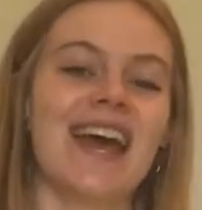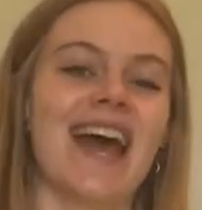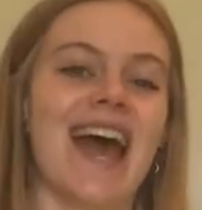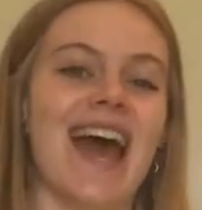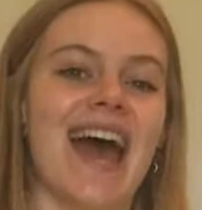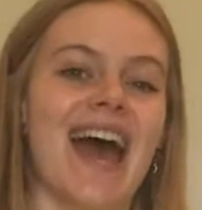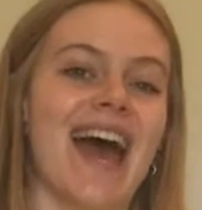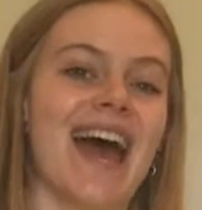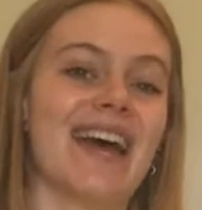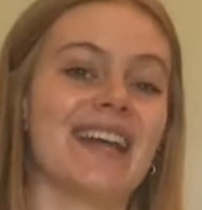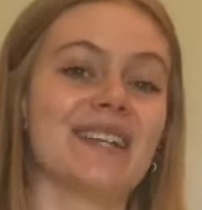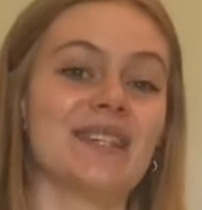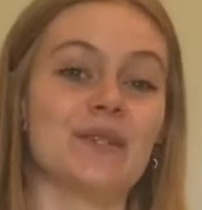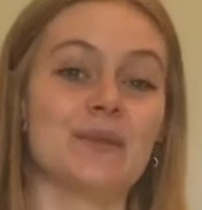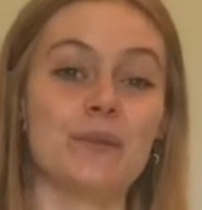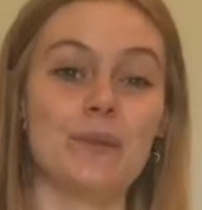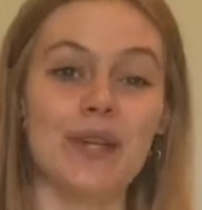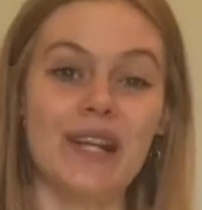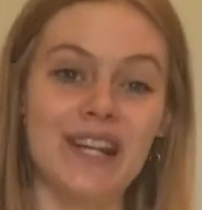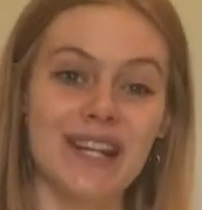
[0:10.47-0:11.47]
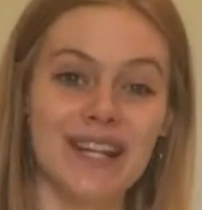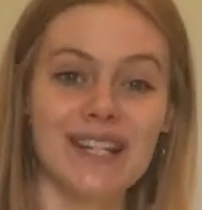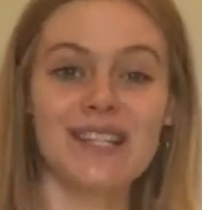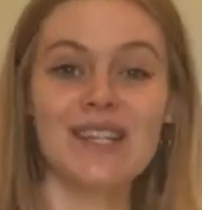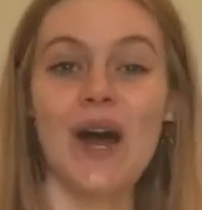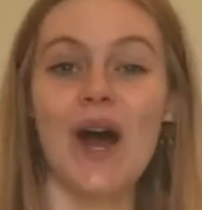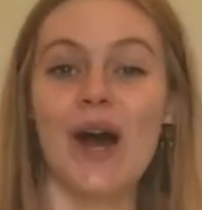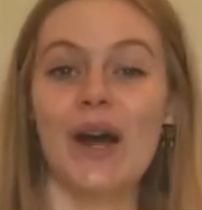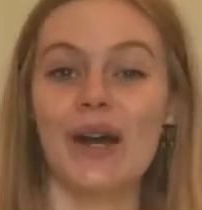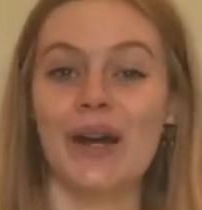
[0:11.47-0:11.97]
And we're going to
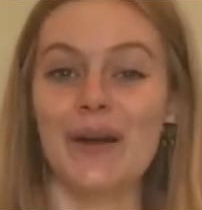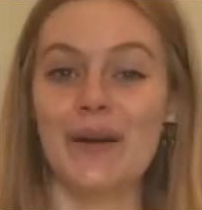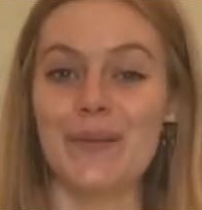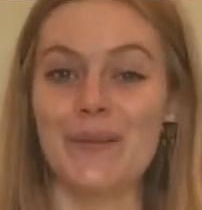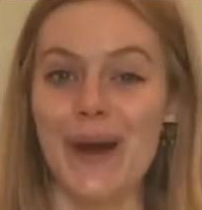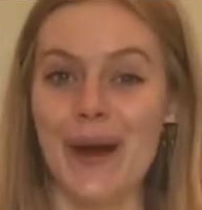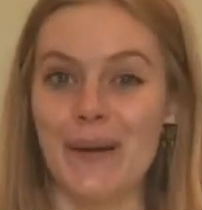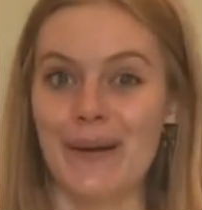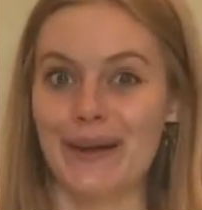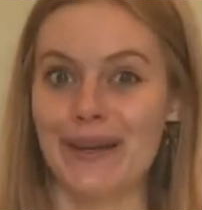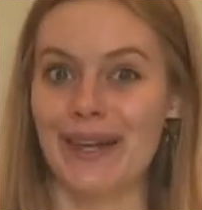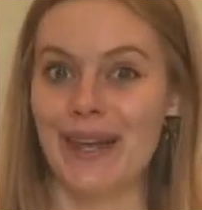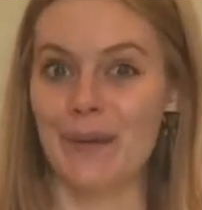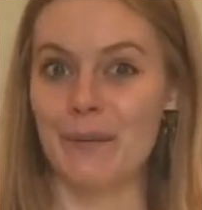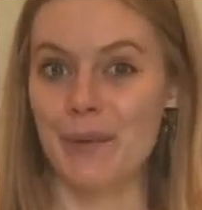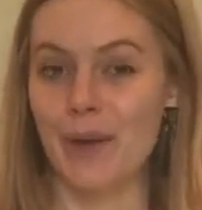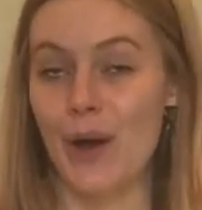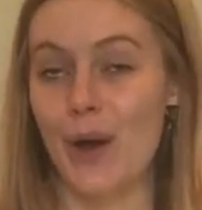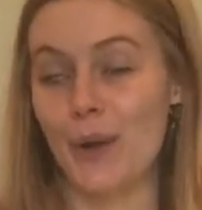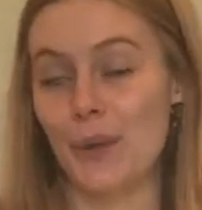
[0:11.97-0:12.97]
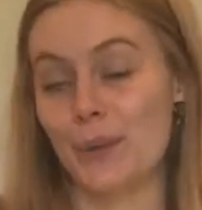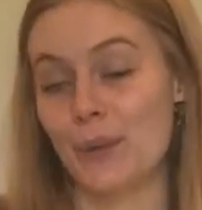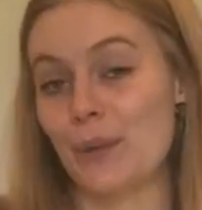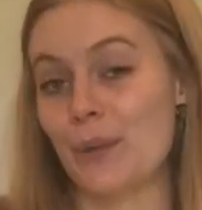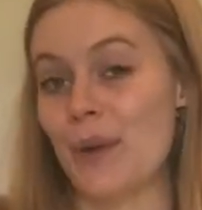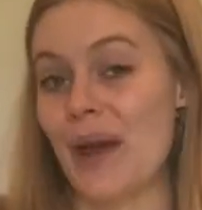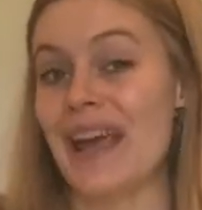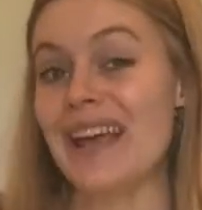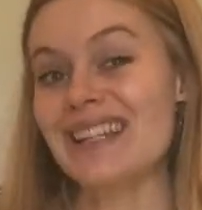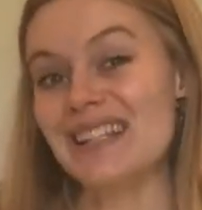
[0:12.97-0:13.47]
talk about a game called
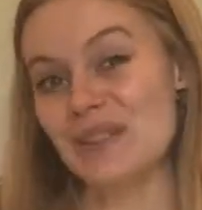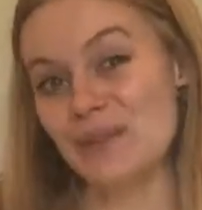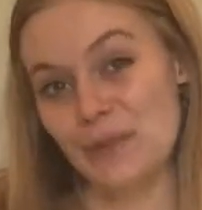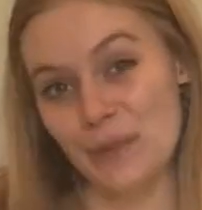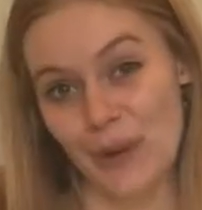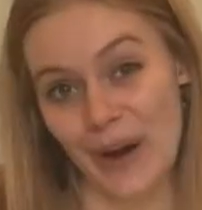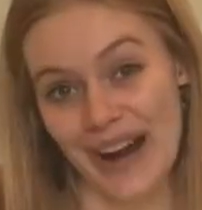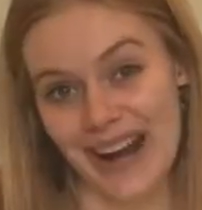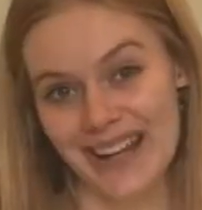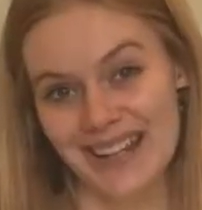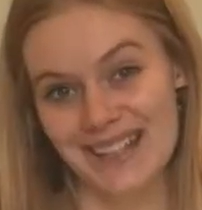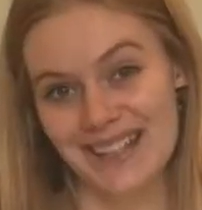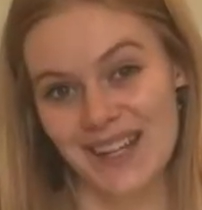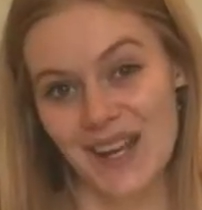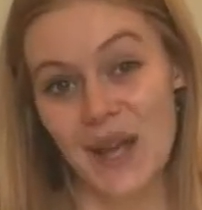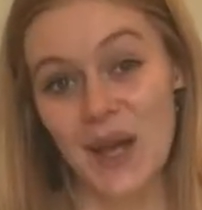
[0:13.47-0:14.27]
Wait For It,